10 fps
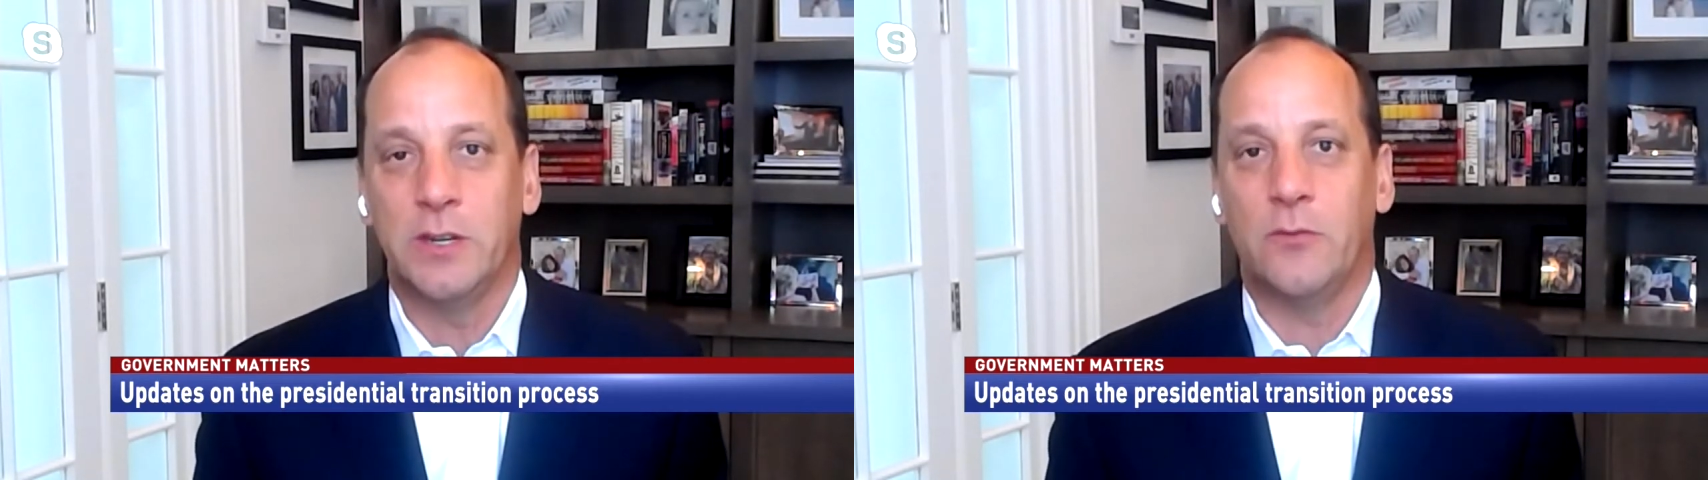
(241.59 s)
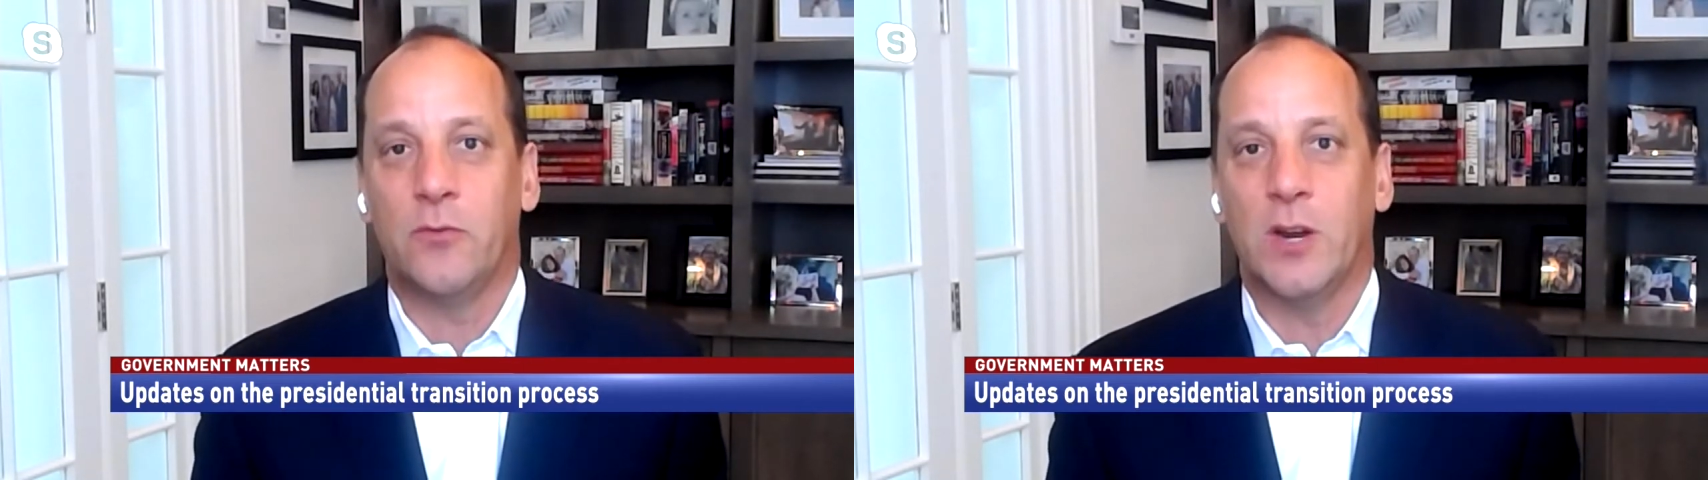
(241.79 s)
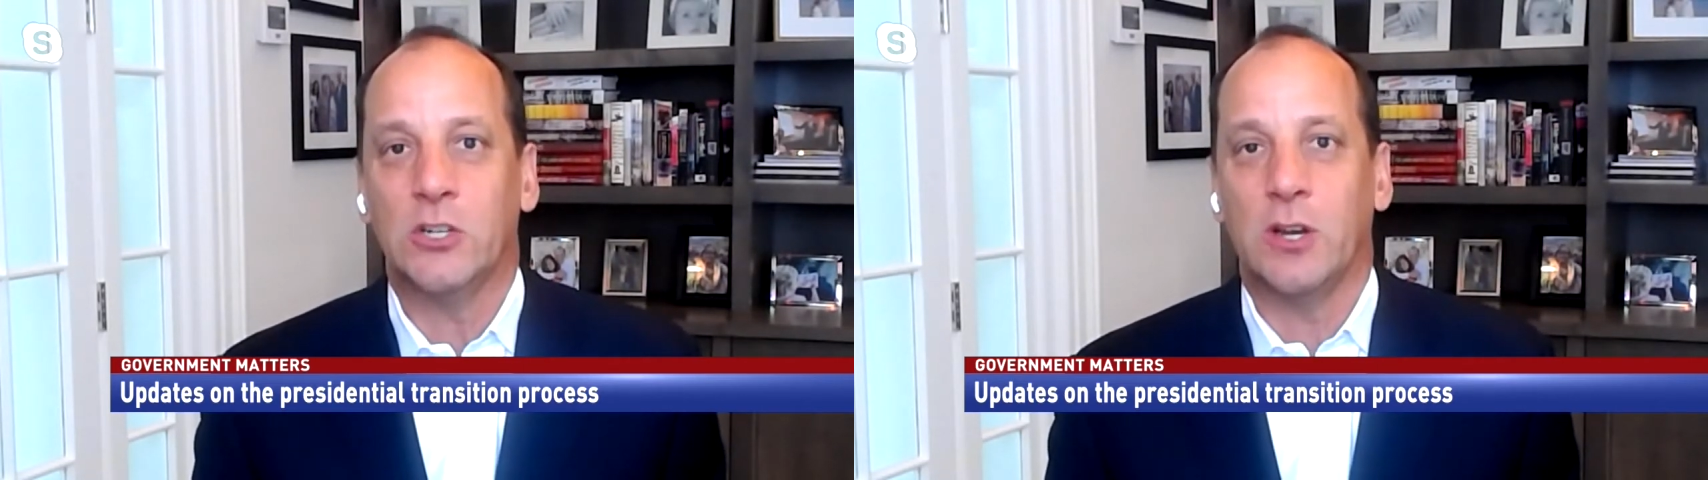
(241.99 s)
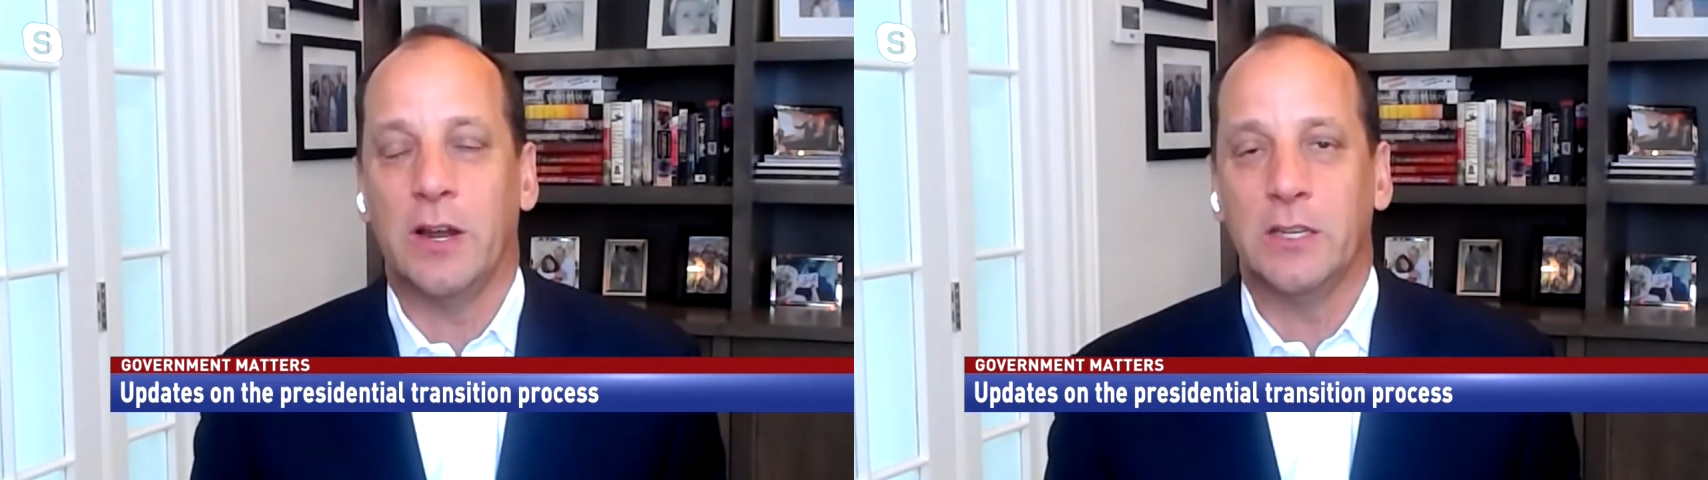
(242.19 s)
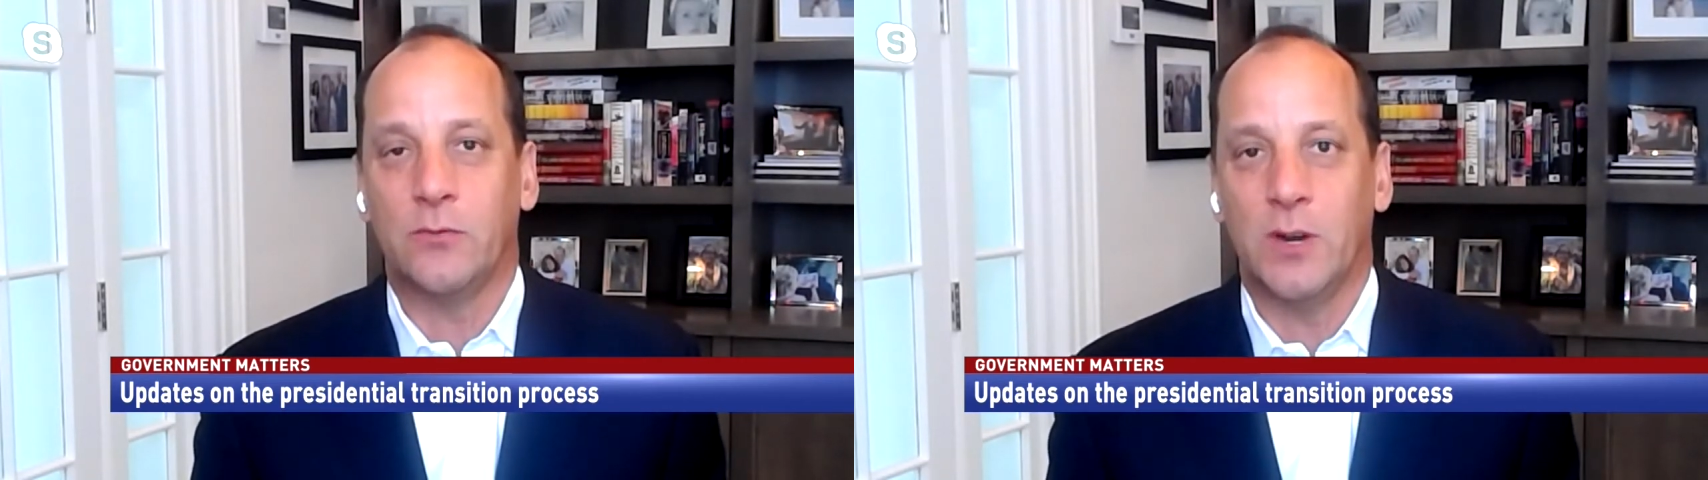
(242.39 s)
You need fresh
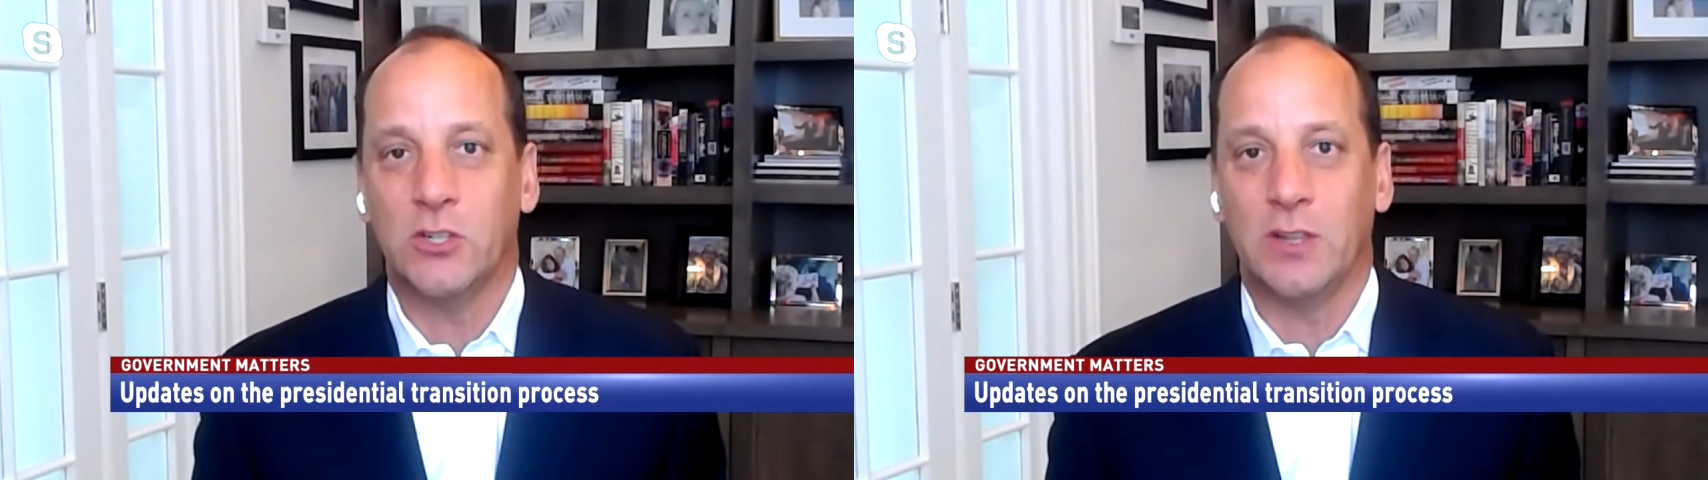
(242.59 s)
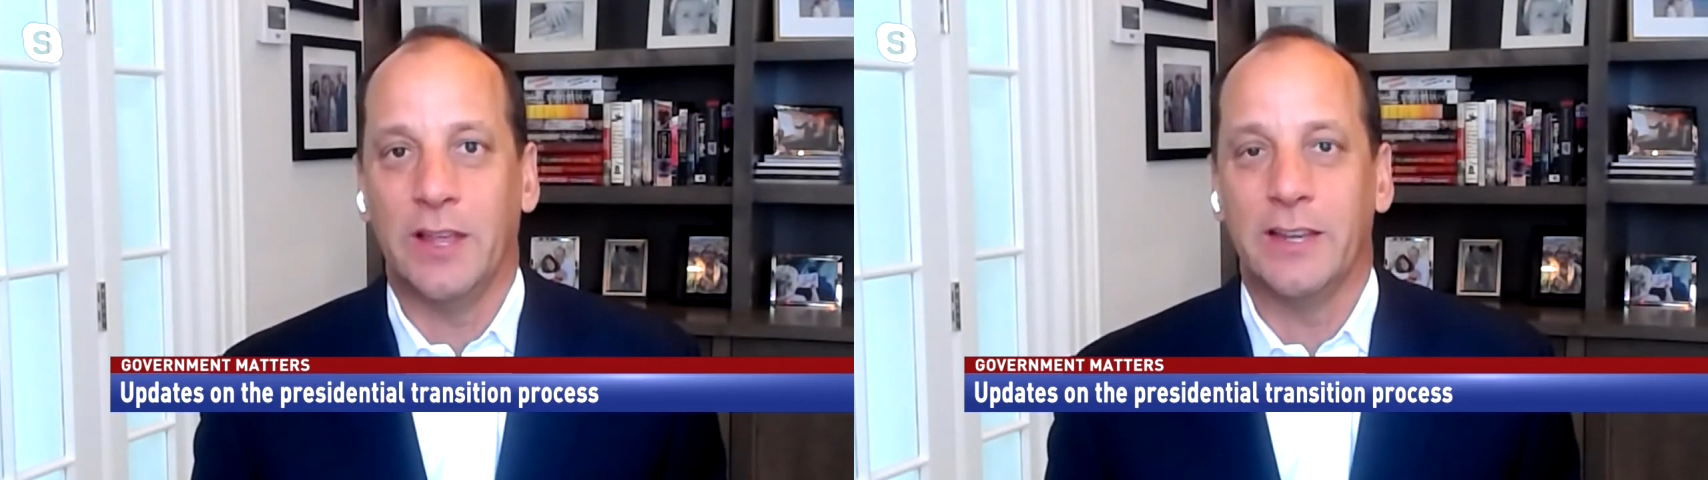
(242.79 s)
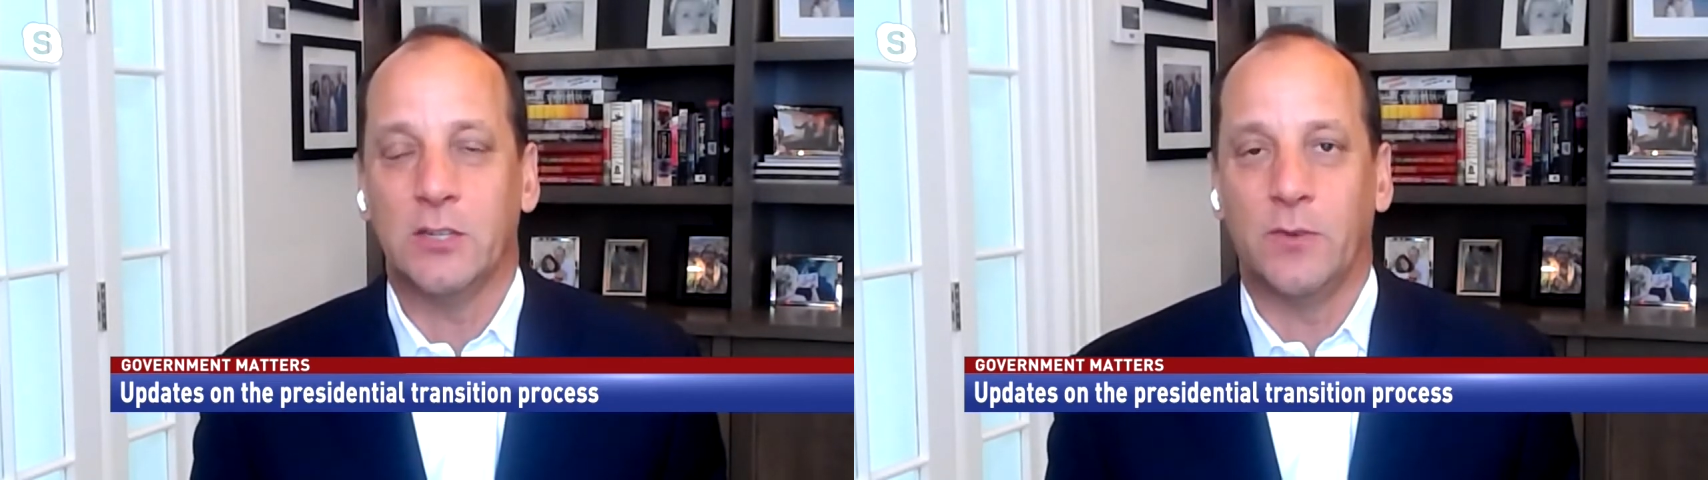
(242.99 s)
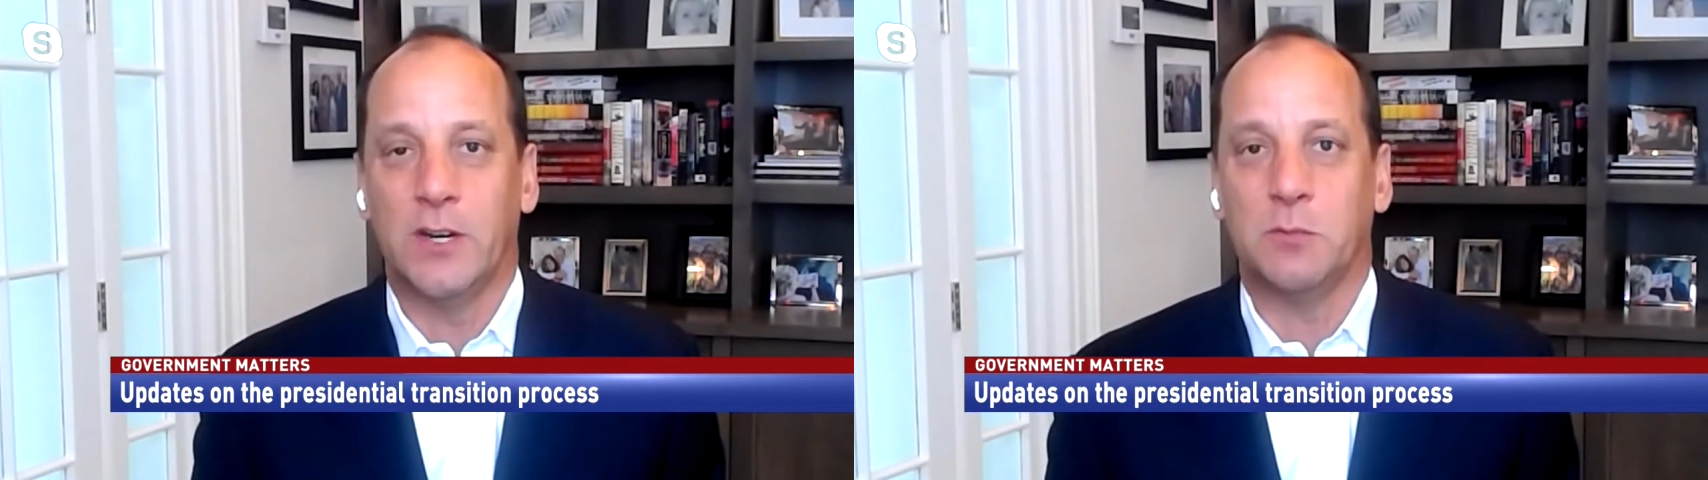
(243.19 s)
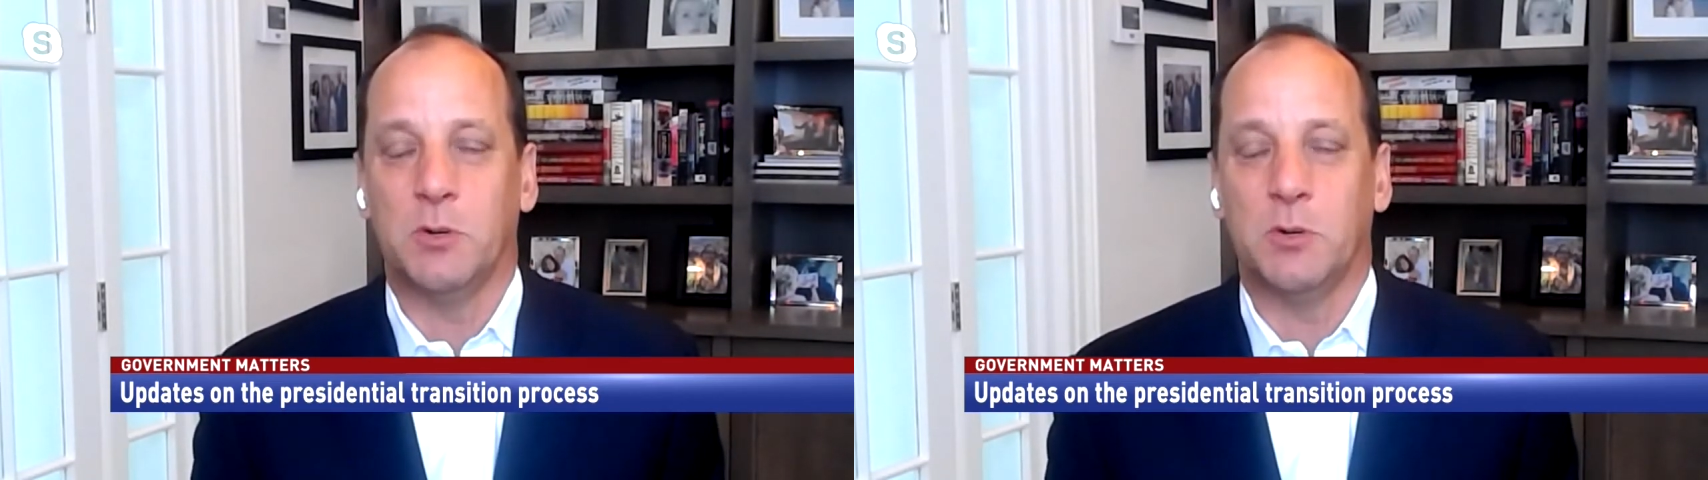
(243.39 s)
eyes, fresh legs, fresh